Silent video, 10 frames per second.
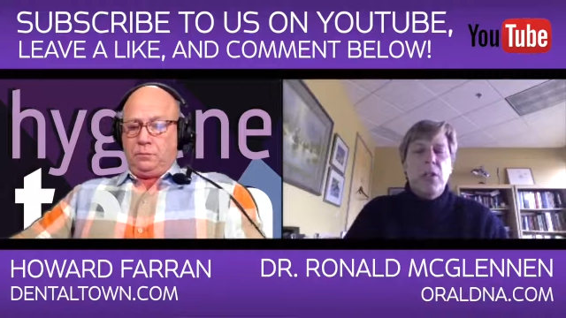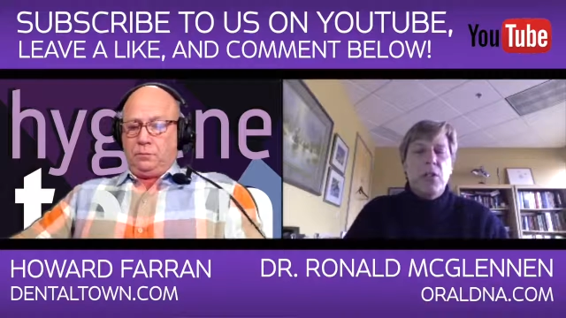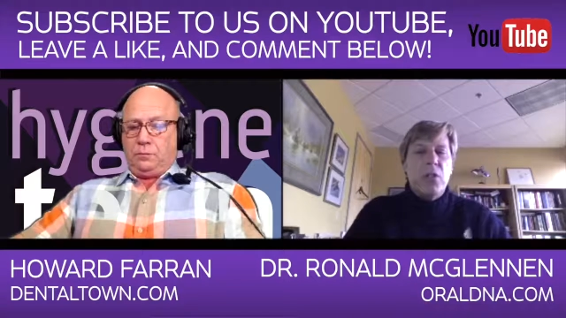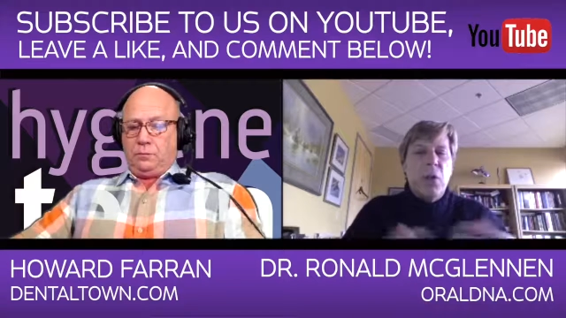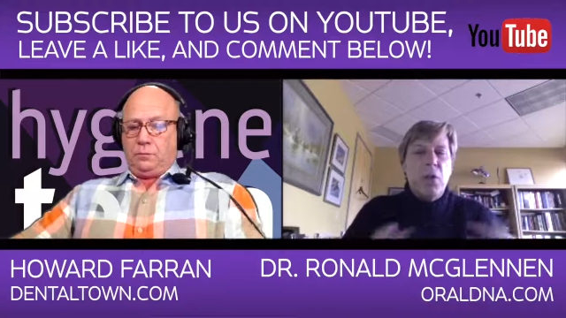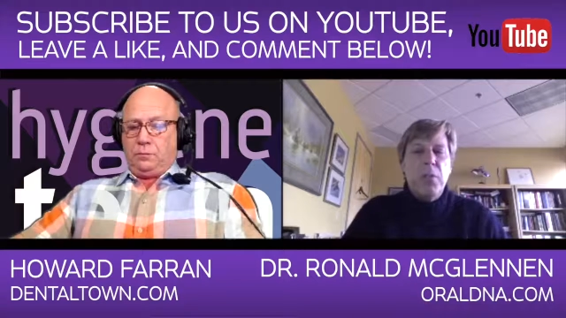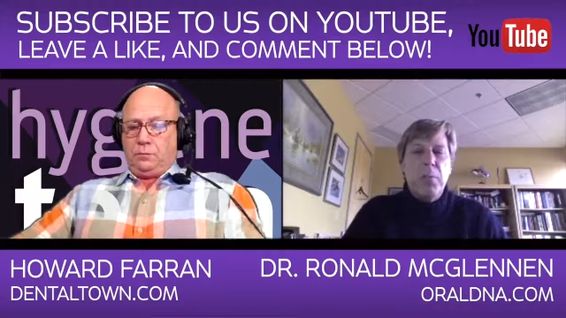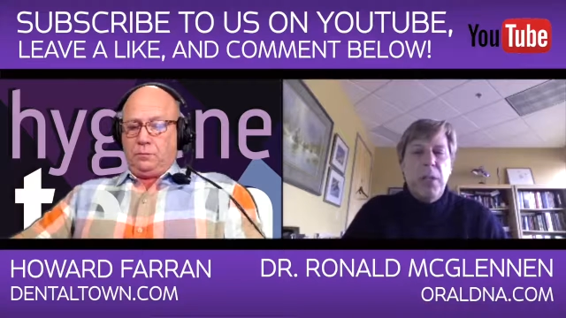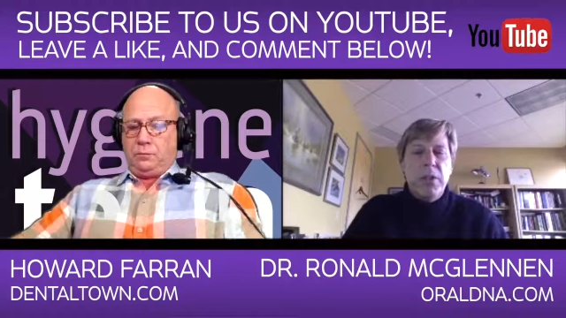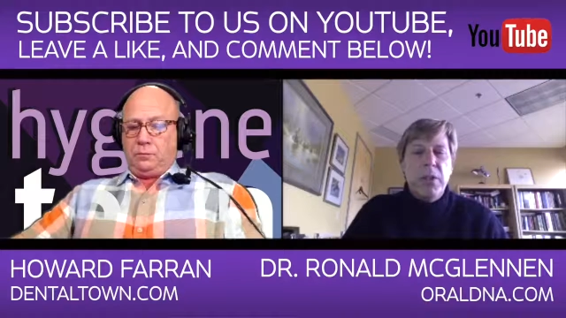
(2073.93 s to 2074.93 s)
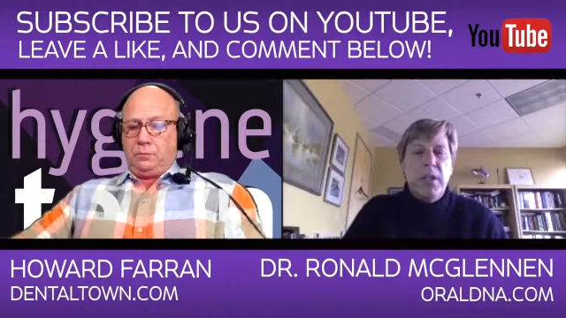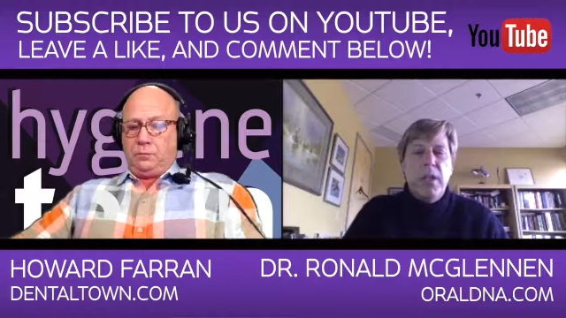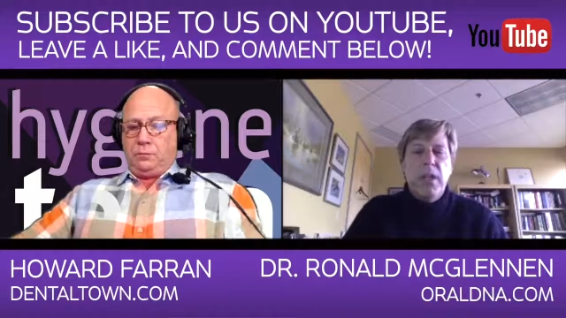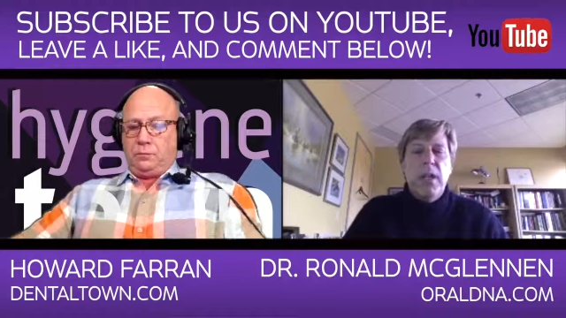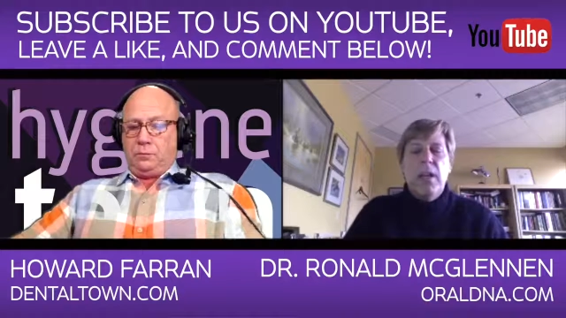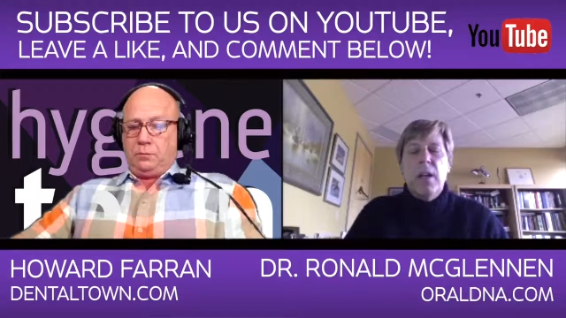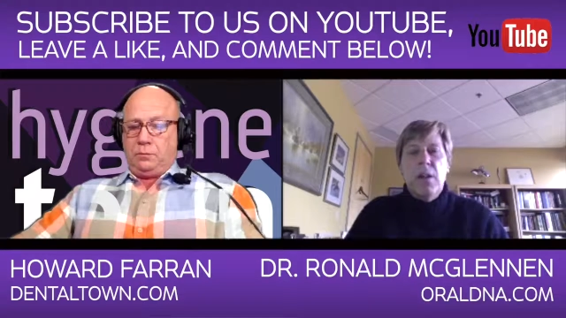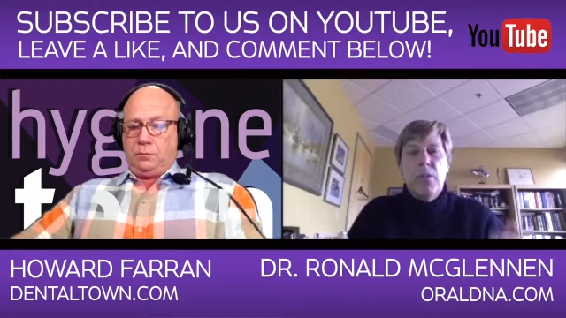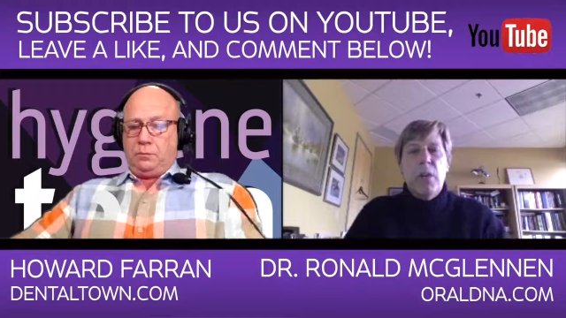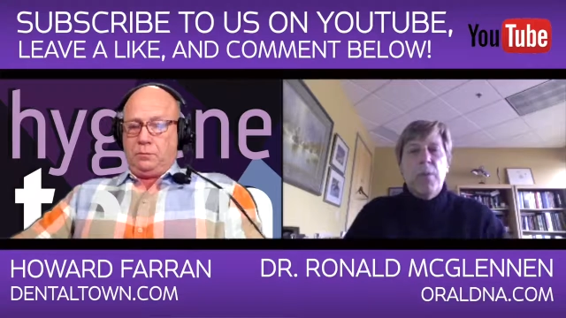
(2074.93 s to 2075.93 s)
Speaker 1: so simplistically,
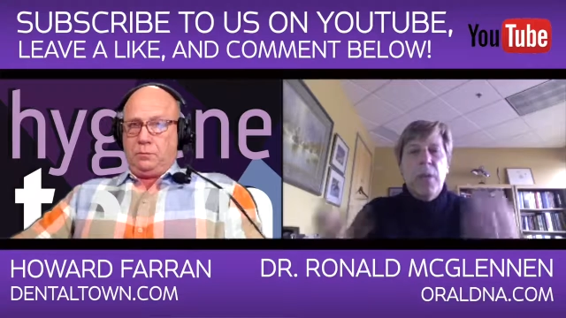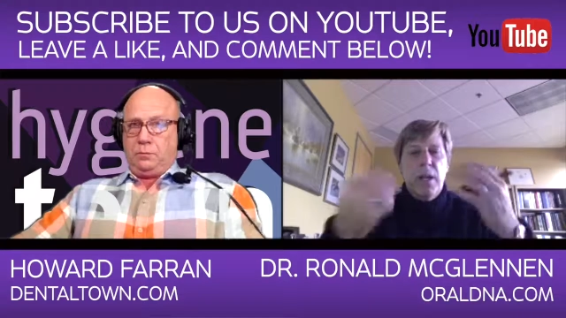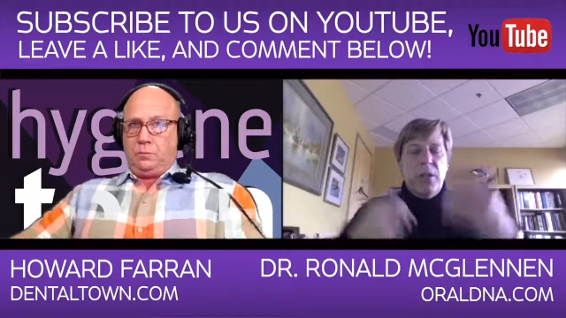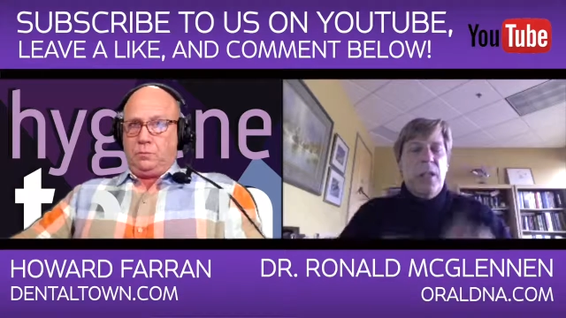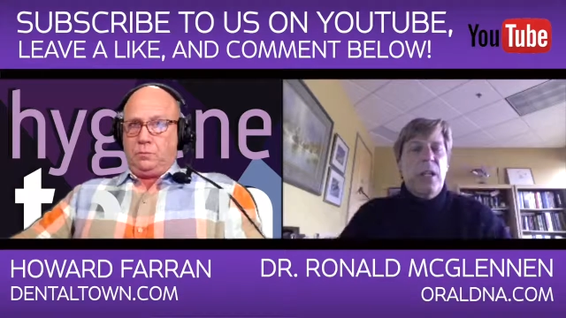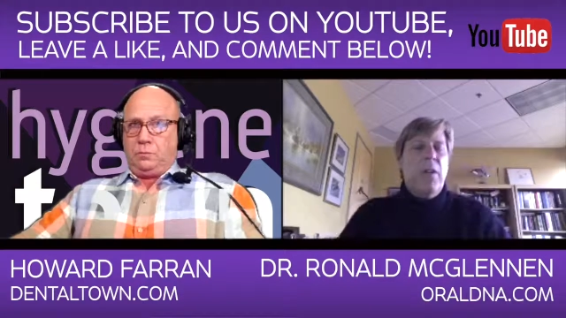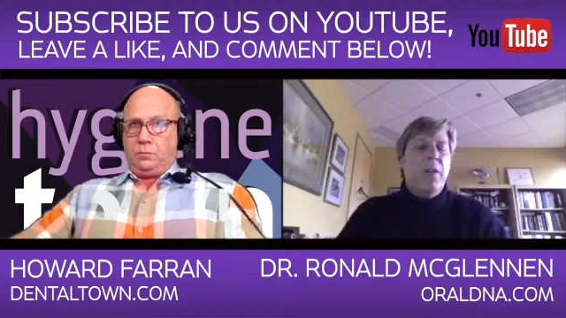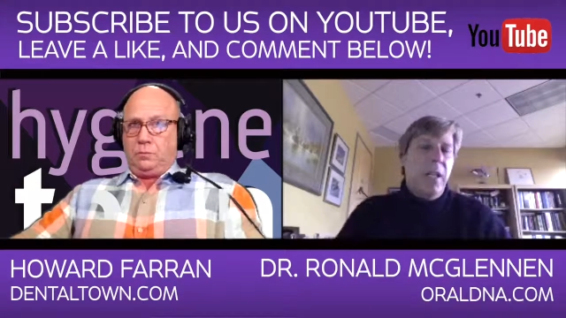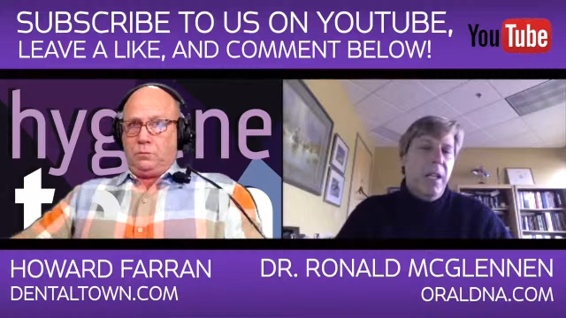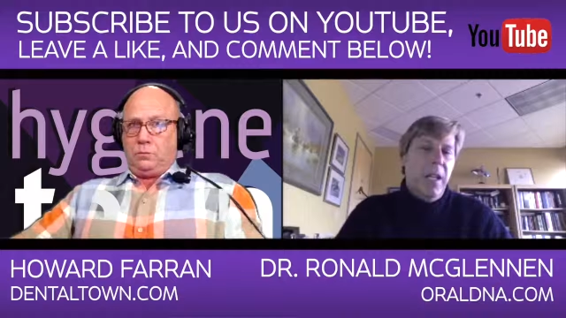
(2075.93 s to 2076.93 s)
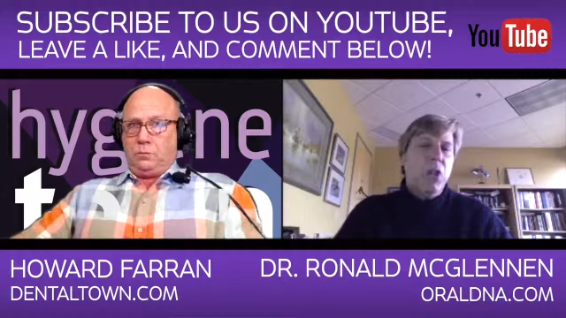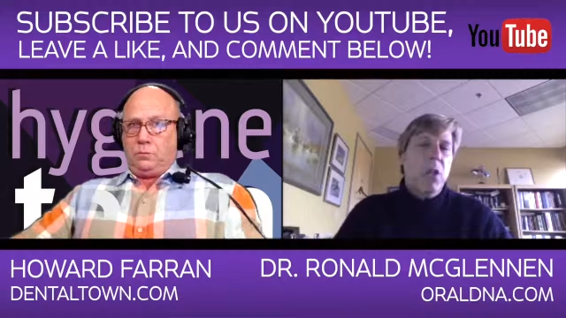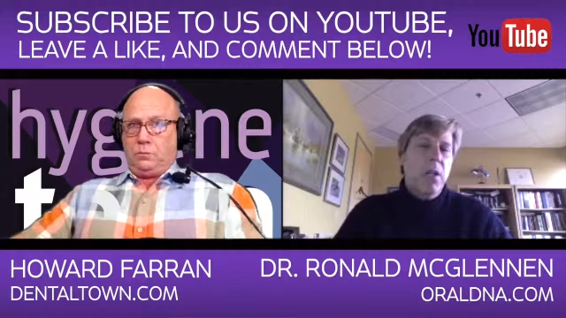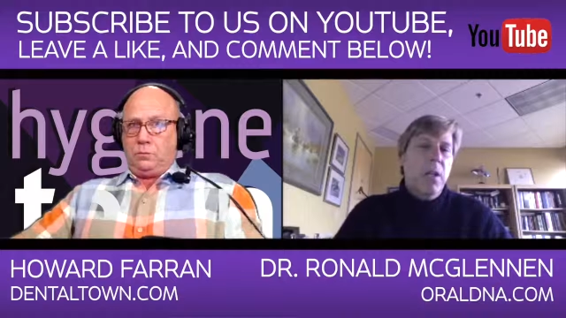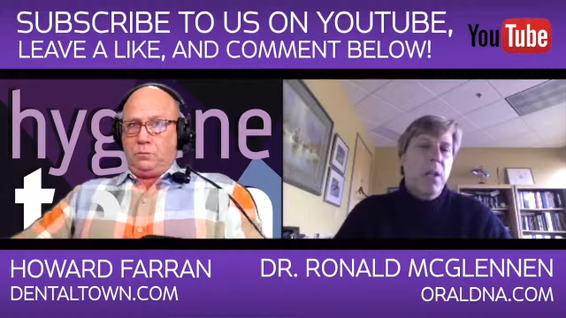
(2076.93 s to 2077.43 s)
from a saliva collection.